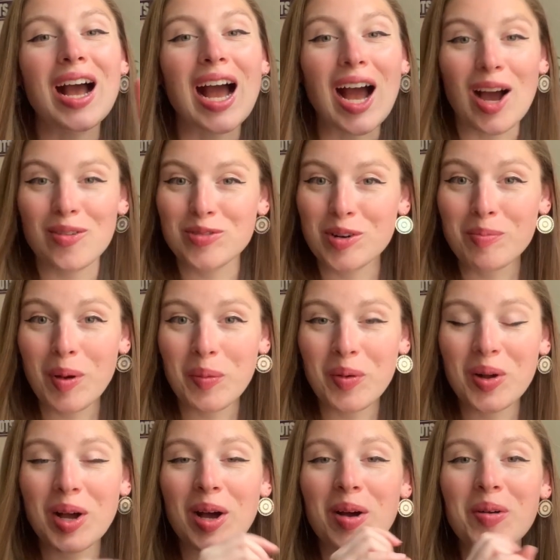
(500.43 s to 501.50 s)
after
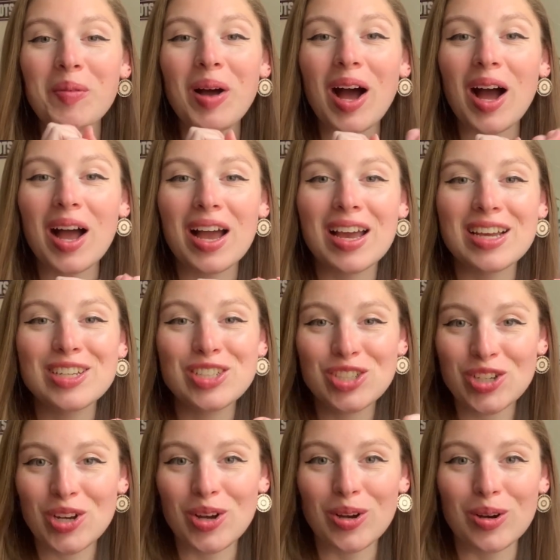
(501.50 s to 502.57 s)
bubblegum, I
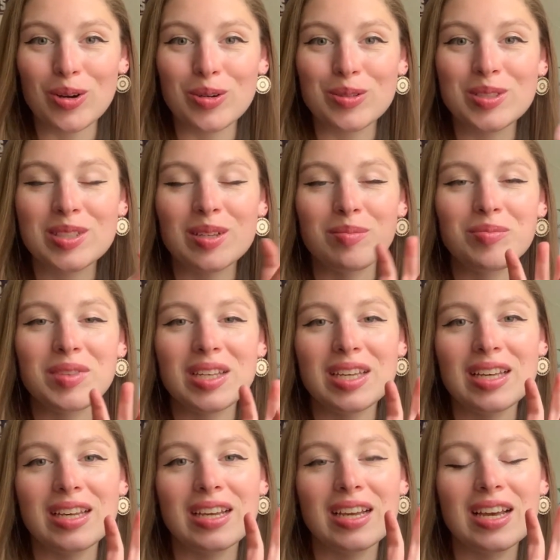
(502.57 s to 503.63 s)
chose
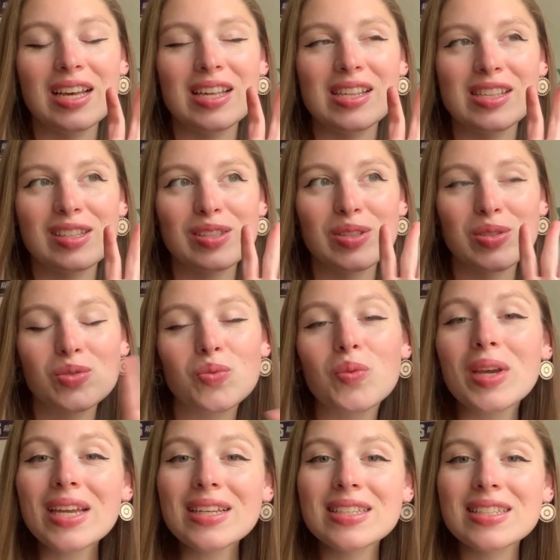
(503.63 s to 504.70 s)
something
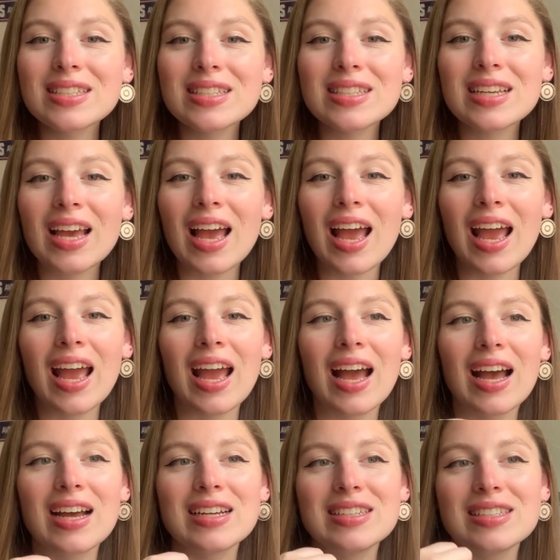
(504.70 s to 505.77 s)
sweet
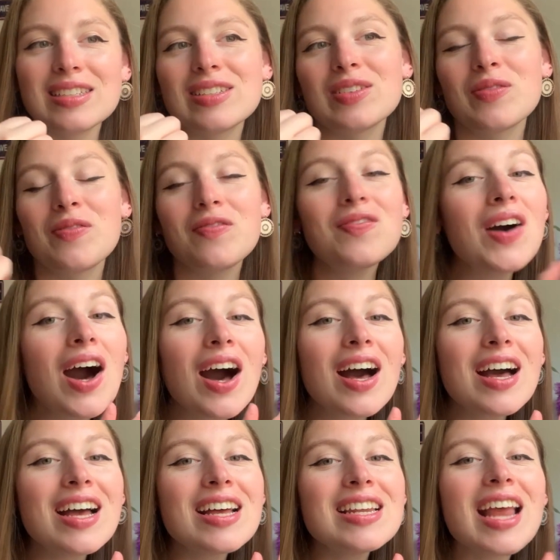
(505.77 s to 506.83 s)
and
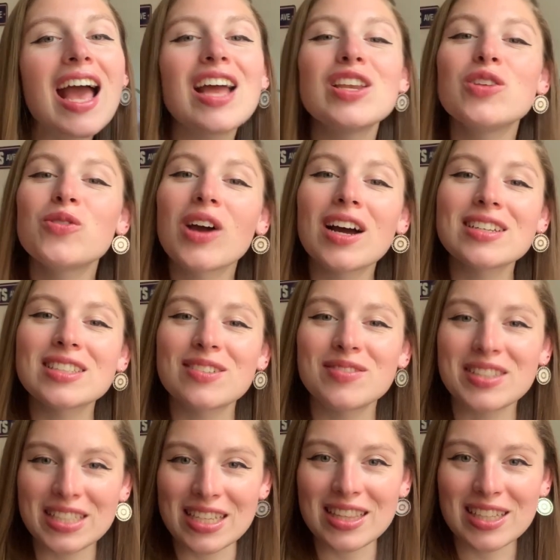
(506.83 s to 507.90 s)
fun, and you guys have
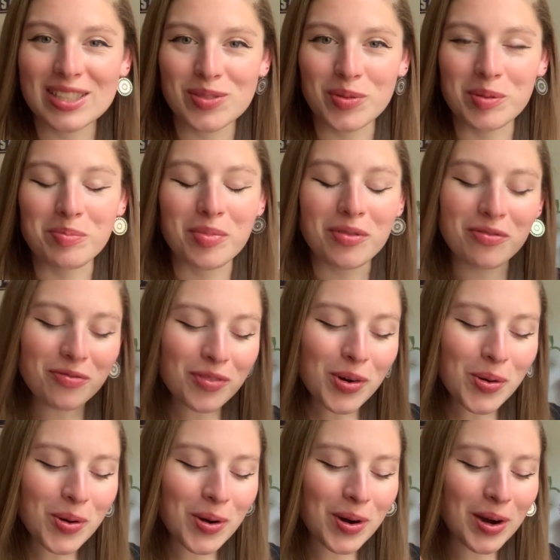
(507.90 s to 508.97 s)
seen this one
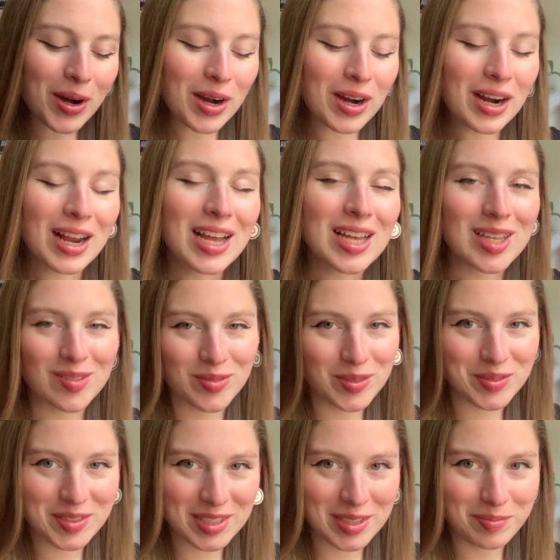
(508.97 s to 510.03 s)
before if
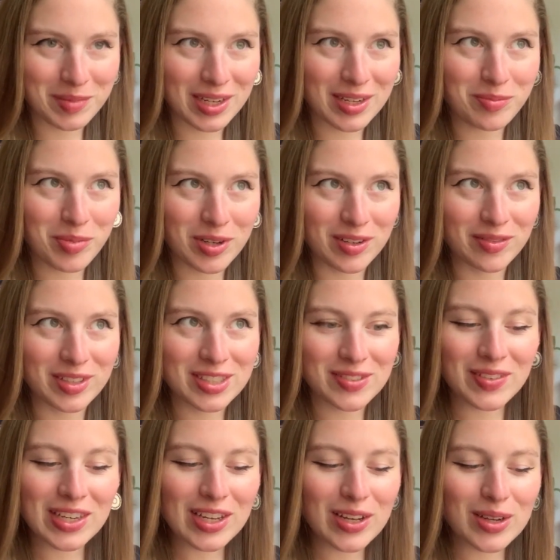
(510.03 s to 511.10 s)
you've seen my previous
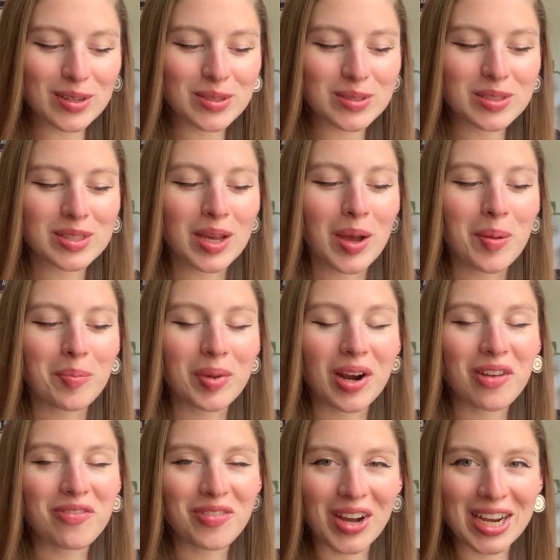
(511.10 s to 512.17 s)
videos, but
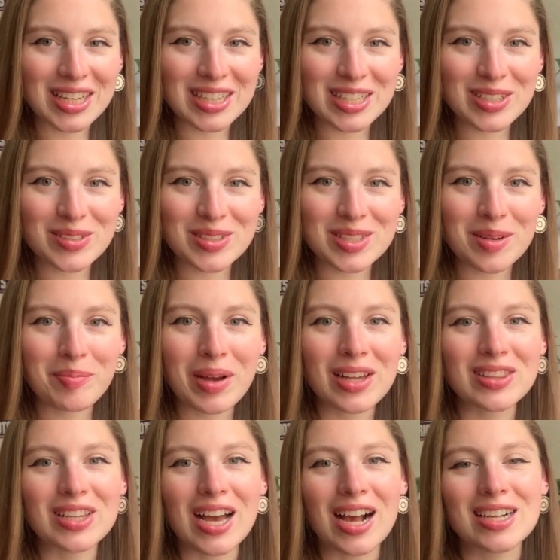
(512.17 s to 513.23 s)
I finally used up my
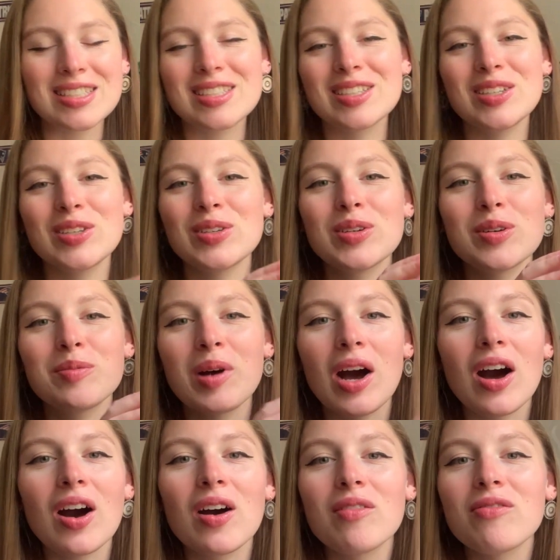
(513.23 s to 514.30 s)
last cube
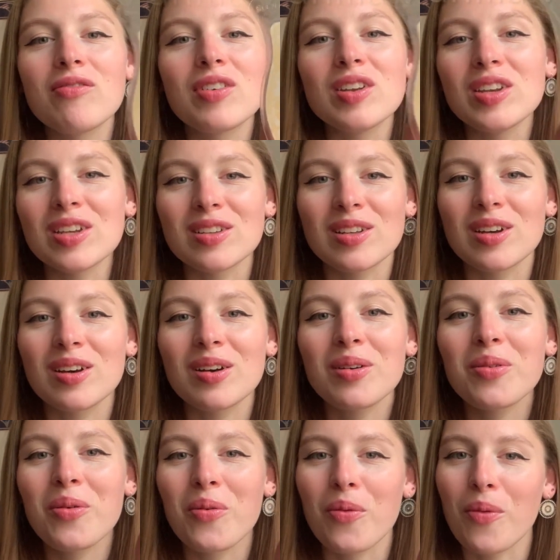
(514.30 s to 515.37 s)
of Vanilla
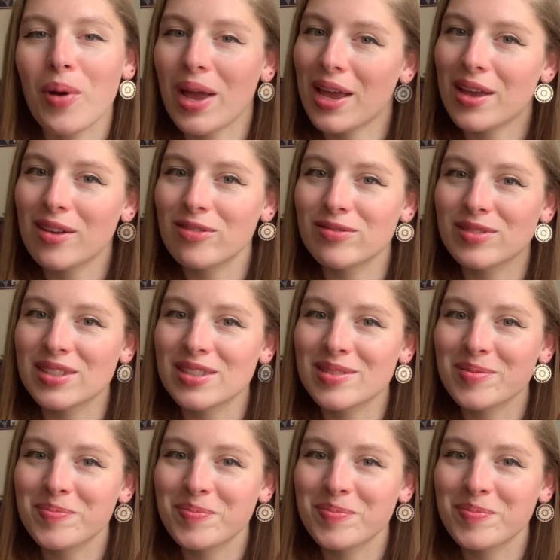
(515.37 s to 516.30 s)
Waves.